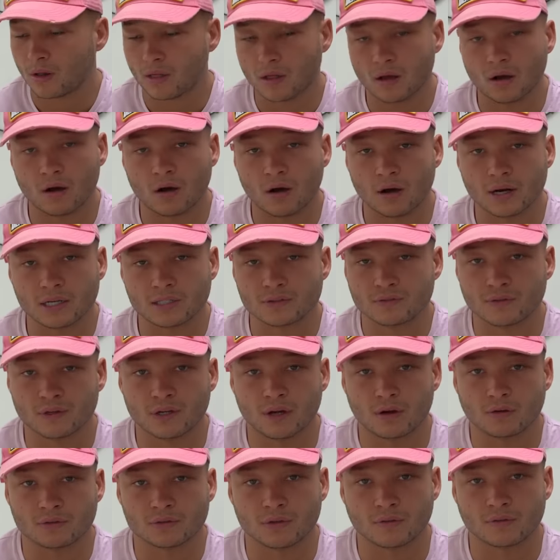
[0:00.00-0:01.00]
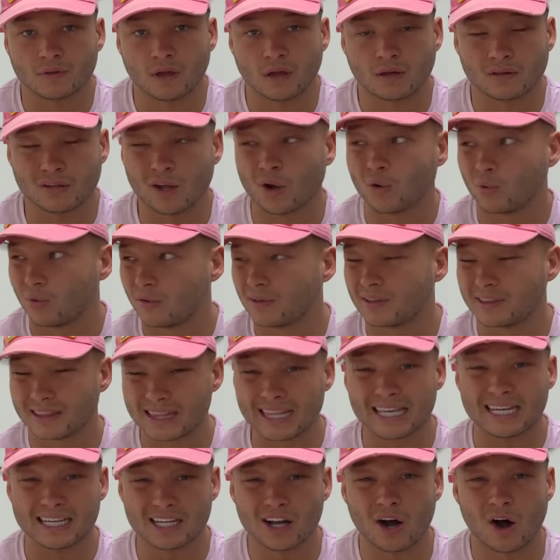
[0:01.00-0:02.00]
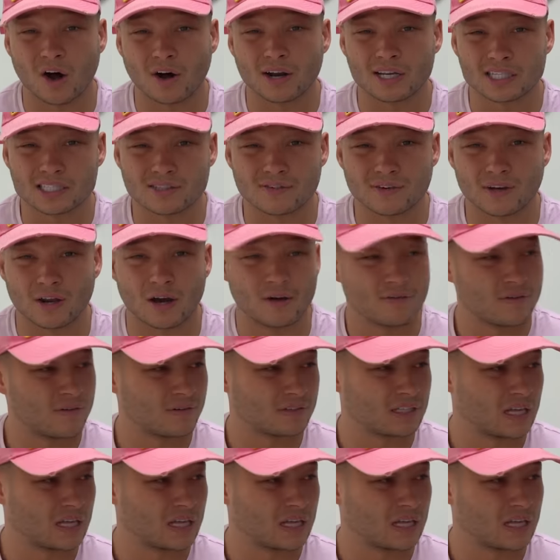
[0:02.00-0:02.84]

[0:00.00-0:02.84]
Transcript: of the hardest videos I've done. No, the hardest video I've ever